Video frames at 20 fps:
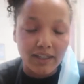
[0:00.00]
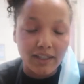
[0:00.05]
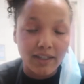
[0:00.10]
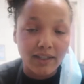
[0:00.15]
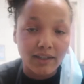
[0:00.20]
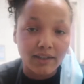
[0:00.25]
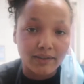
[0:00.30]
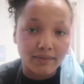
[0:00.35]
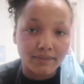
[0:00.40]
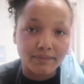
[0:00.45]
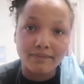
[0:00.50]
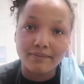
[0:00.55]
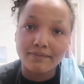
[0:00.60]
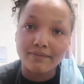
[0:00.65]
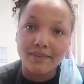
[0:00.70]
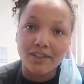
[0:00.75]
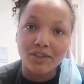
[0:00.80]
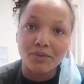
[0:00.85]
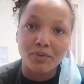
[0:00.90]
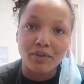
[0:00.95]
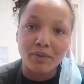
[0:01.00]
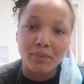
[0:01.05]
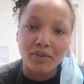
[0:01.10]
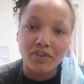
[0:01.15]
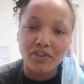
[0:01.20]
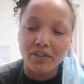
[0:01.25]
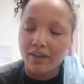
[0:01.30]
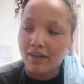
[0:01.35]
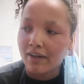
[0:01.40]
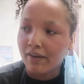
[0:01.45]
Yeah, that's pretty
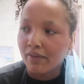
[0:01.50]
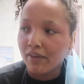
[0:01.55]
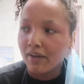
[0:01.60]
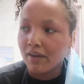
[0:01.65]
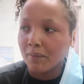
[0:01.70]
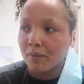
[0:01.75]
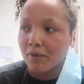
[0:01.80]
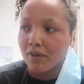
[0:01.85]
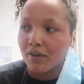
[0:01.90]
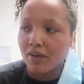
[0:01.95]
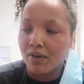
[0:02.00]
much it. I think I'm gonna